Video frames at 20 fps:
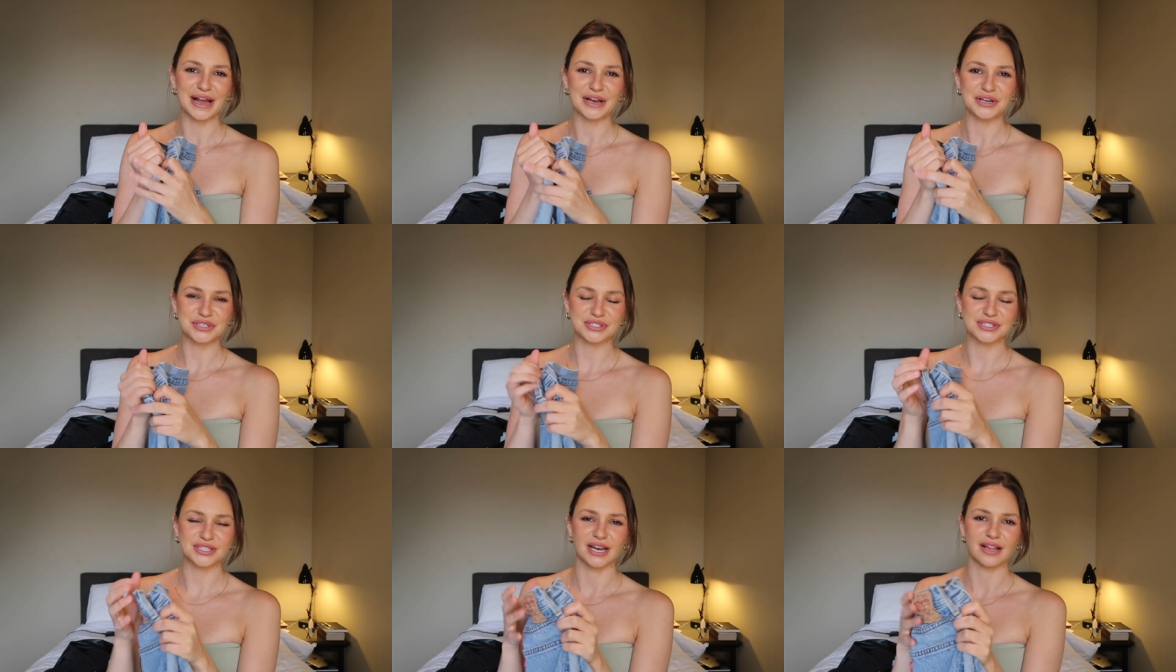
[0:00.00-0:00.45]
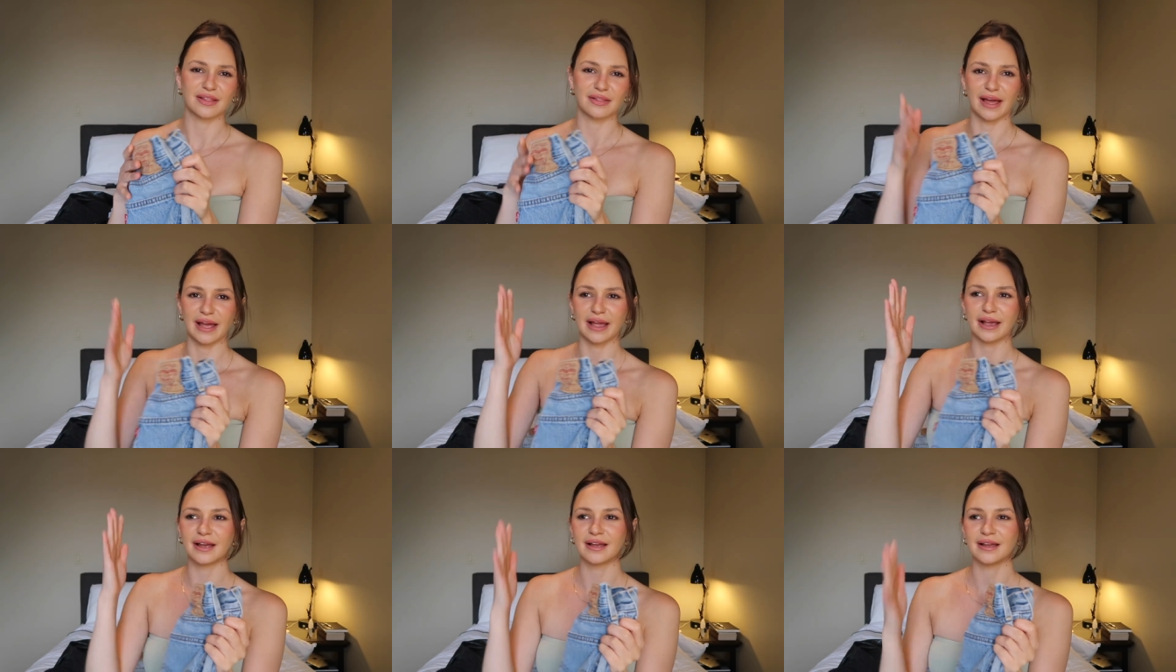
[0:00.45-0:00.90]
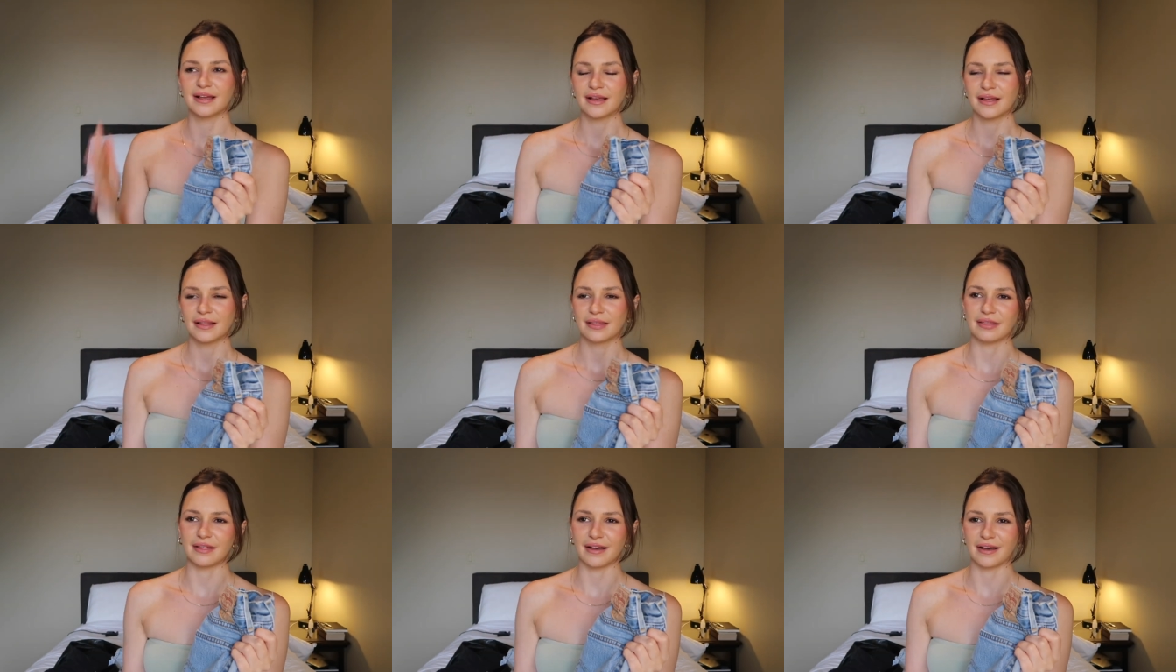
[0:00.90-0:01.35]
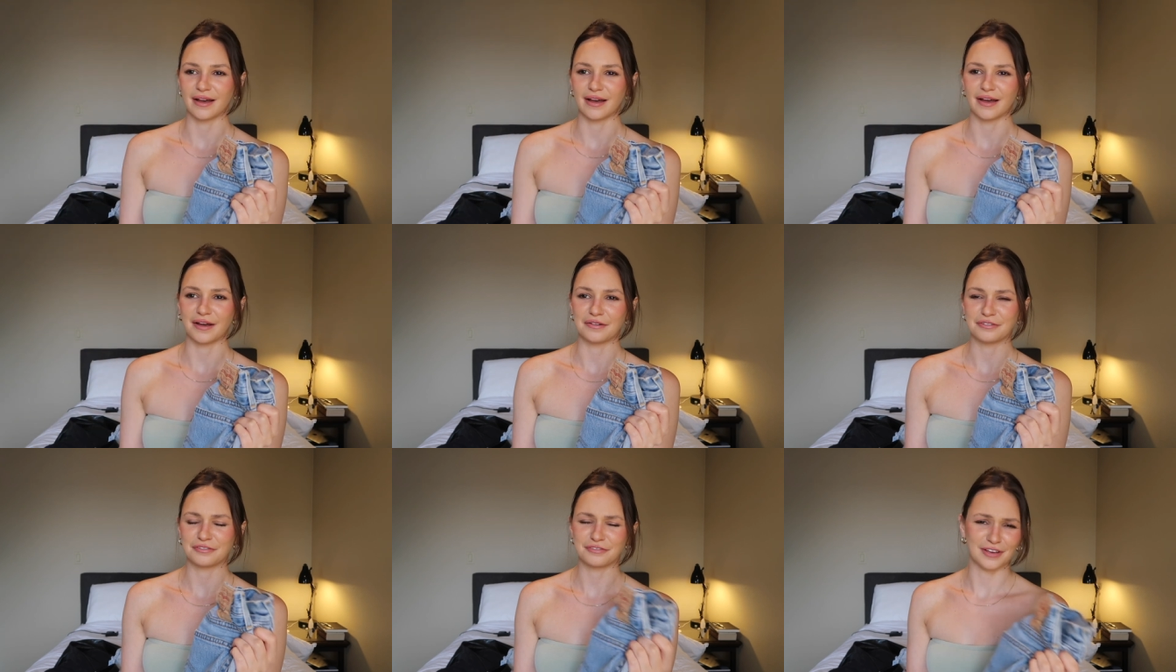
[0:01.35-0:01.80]
I just didn't like
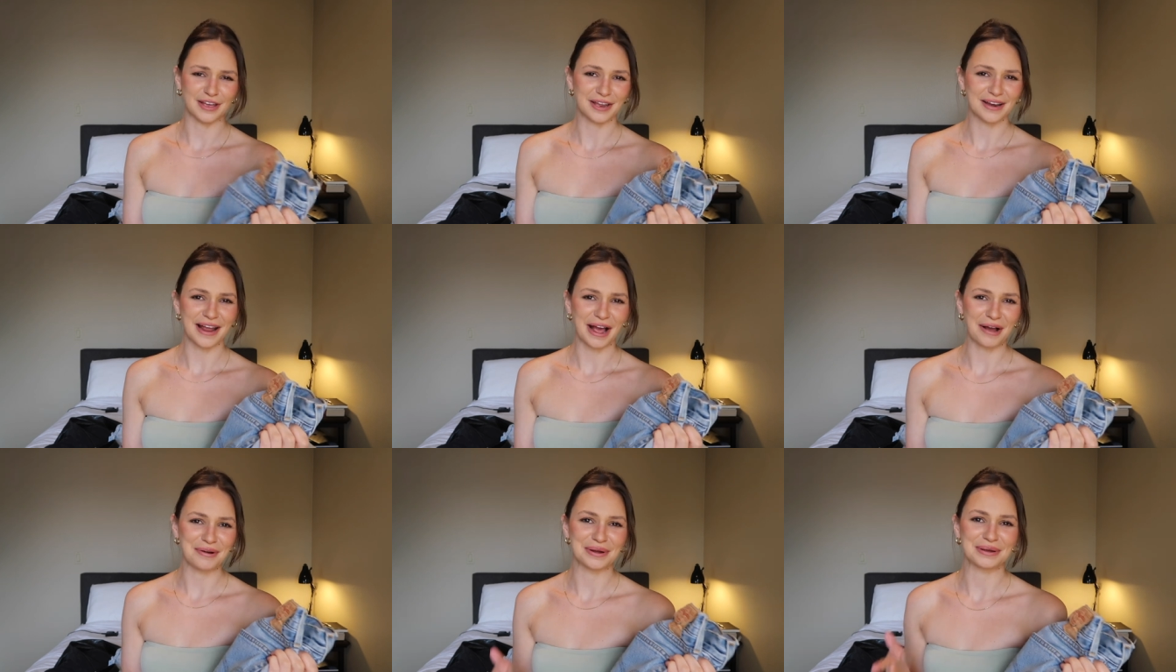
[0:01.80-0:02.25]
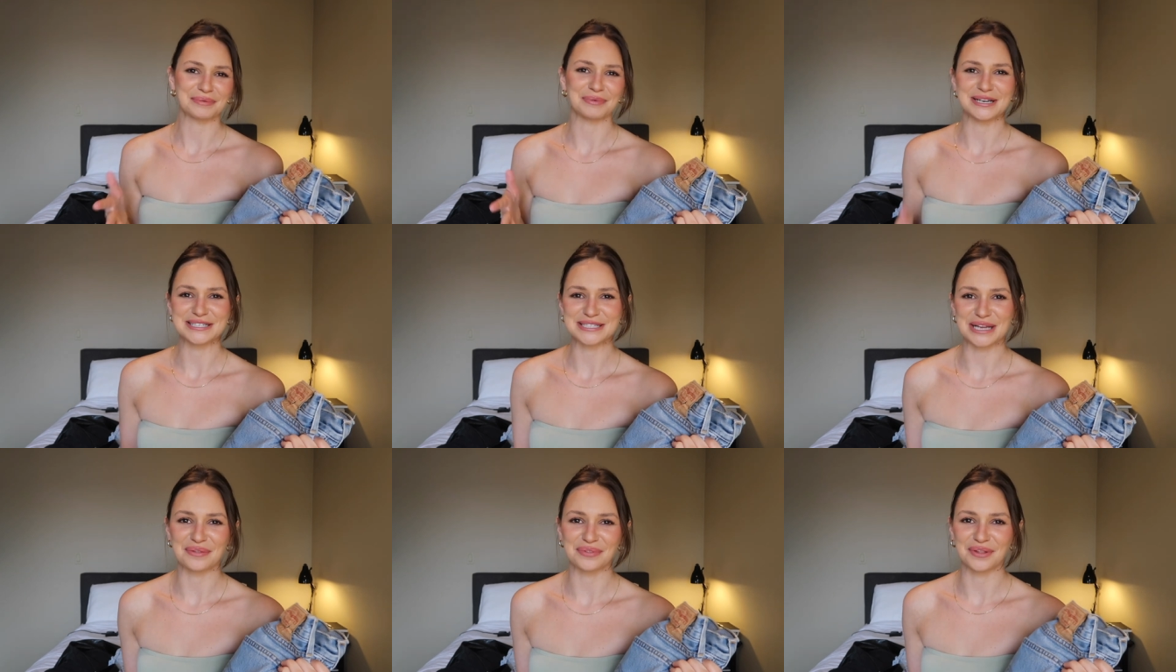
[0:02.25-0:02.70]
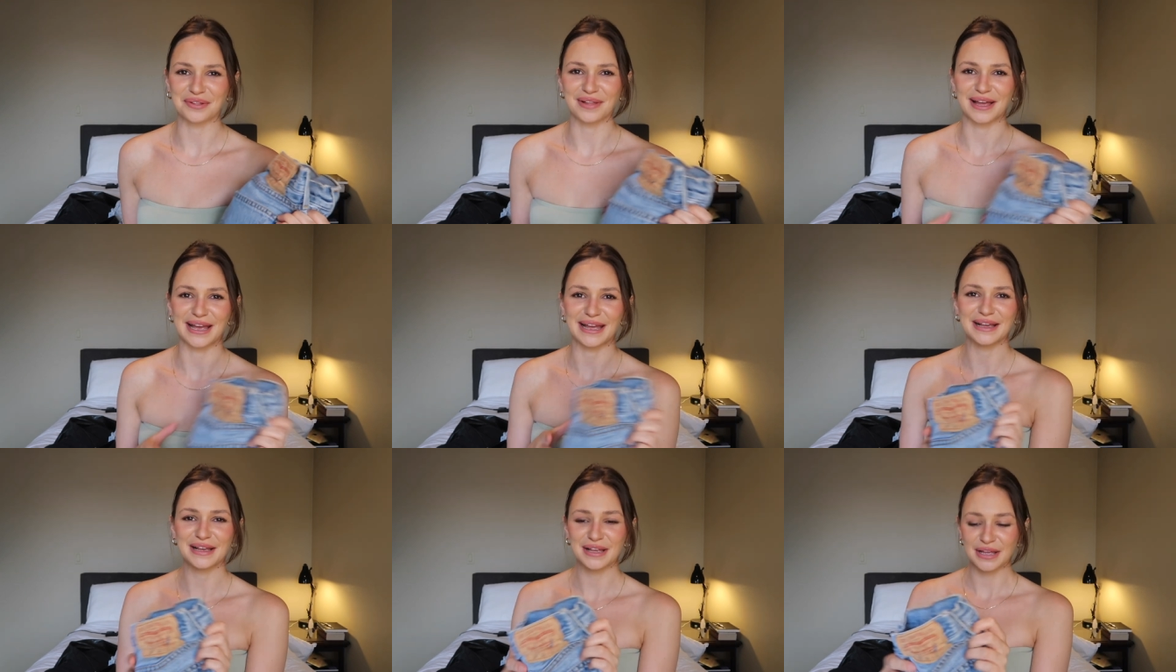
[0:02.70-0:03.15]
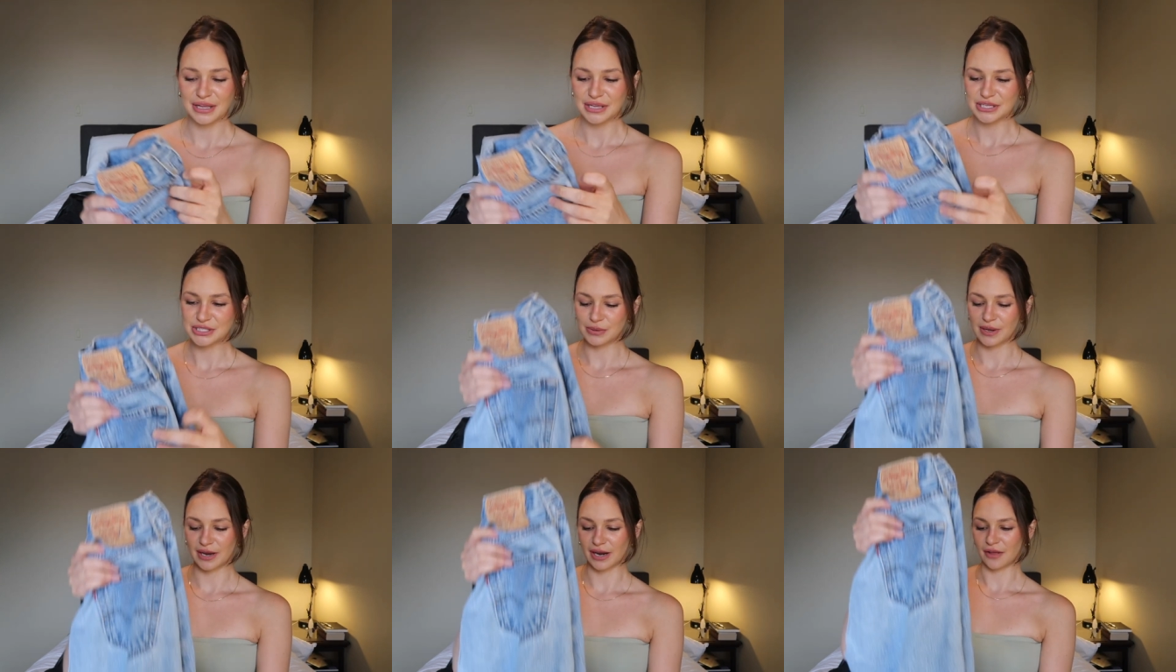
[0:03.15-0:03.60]
the fit, how it went down the leg.
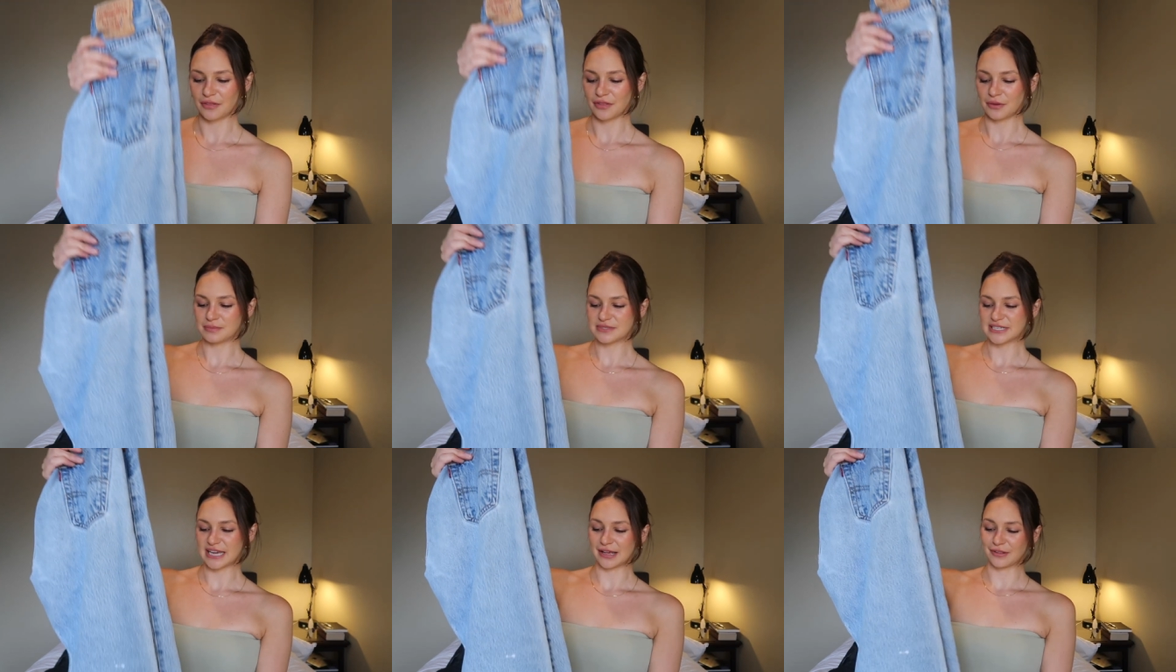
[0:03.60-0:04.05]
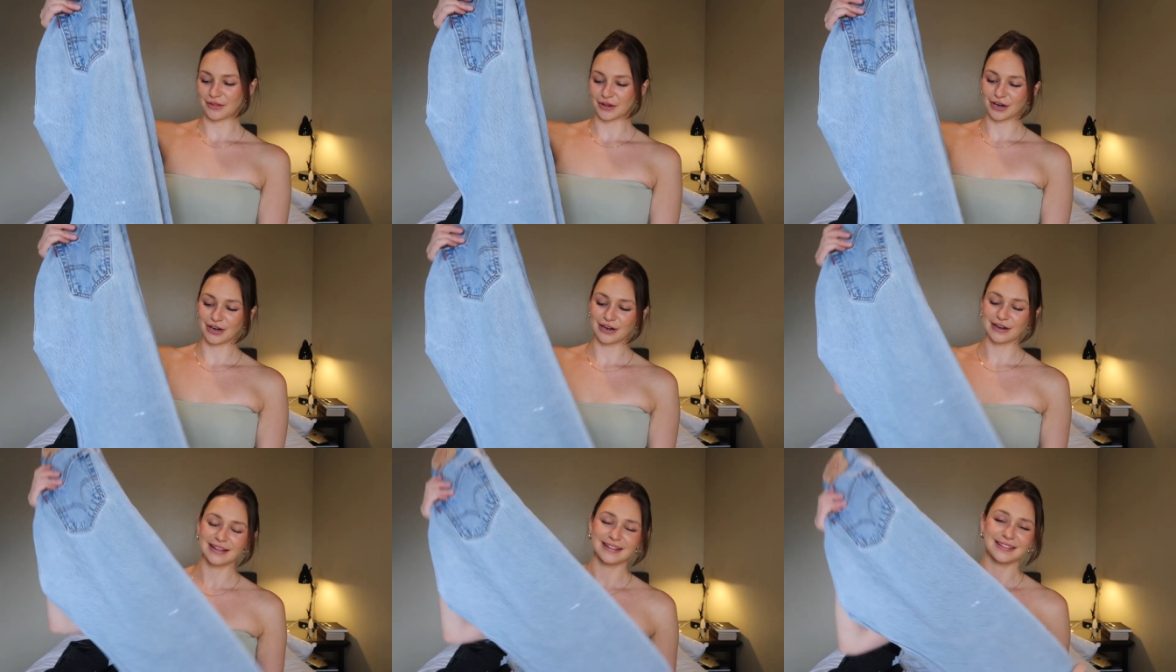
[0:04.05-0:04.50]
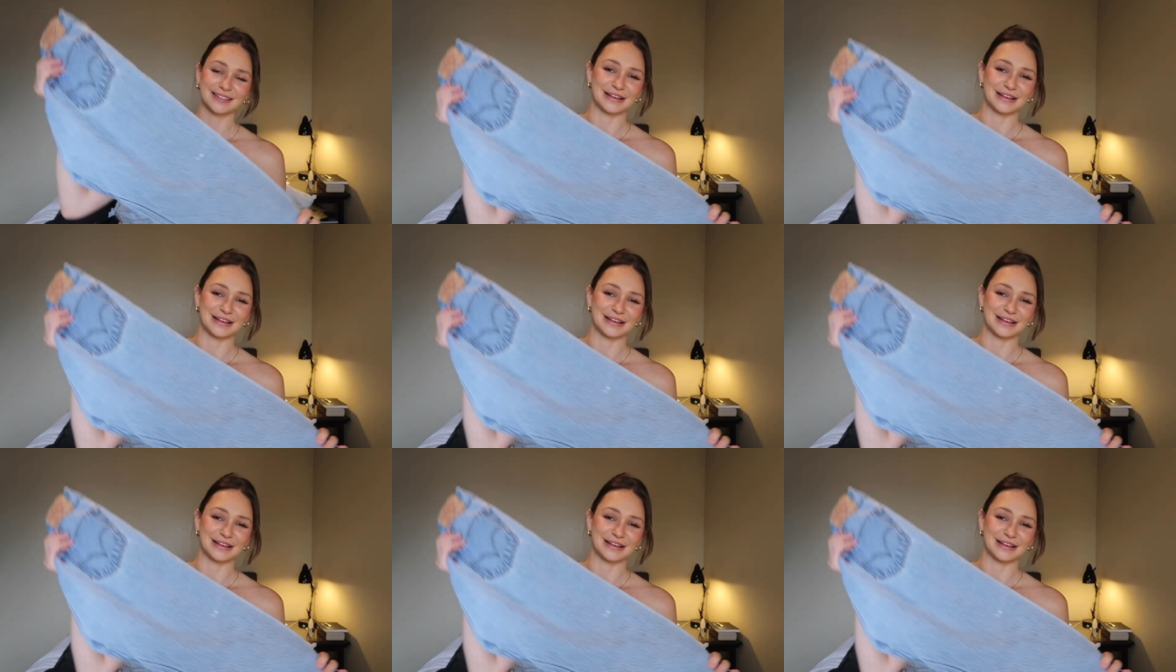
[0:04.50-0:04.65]
So I got them tailored. I